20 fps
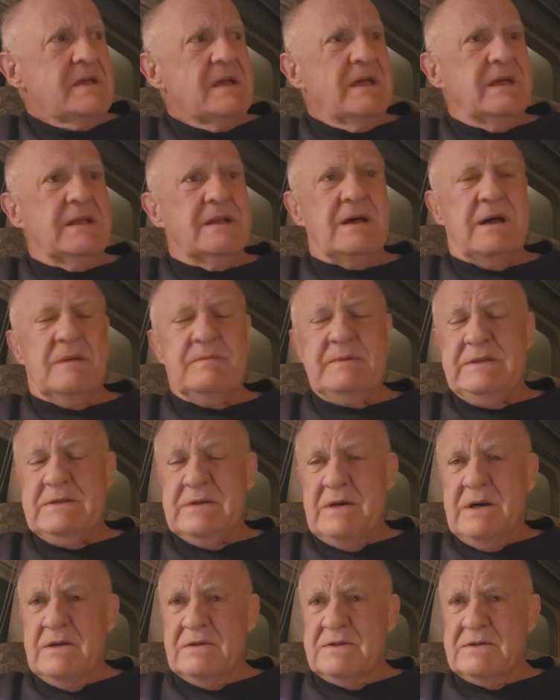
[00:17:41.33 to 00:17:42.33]
And I'll be
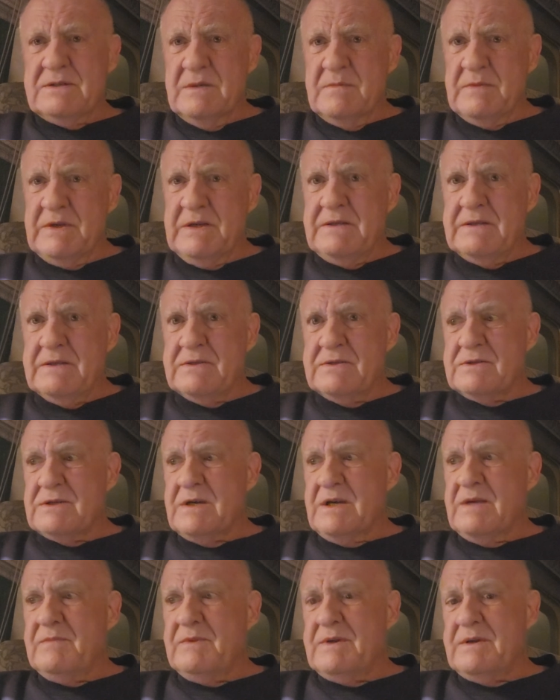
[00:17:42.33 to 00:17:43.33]
darned somebody didn't
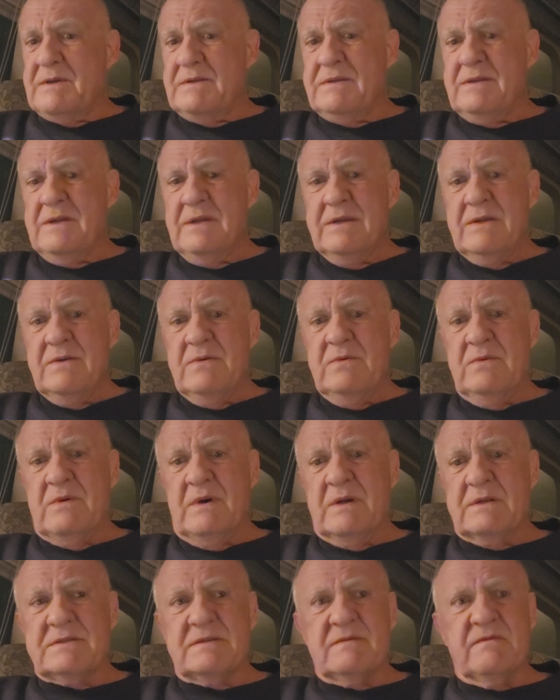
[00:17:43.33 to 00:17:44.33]
chime in who
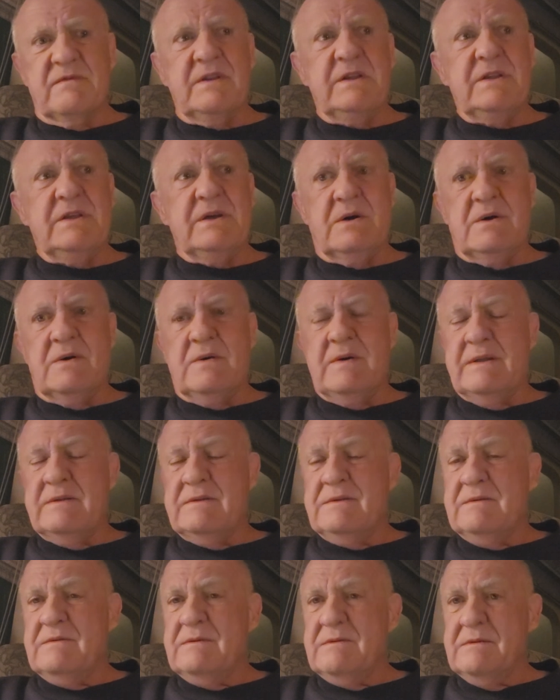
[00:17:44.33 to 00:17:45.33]
watched the video
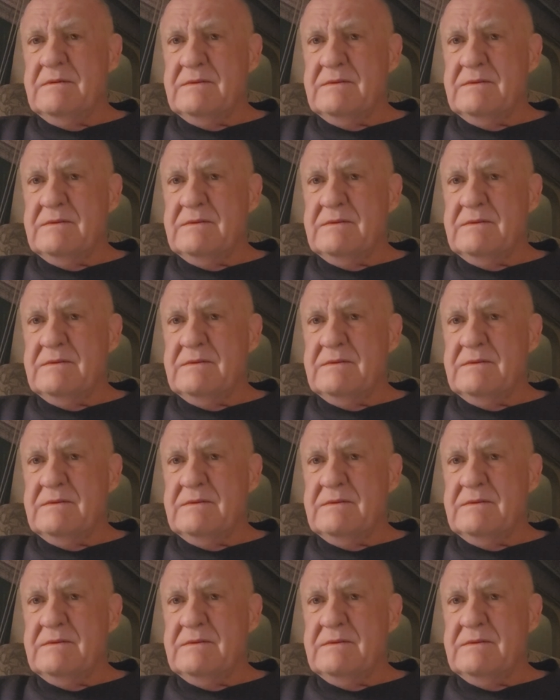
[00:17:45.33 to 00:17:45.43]
and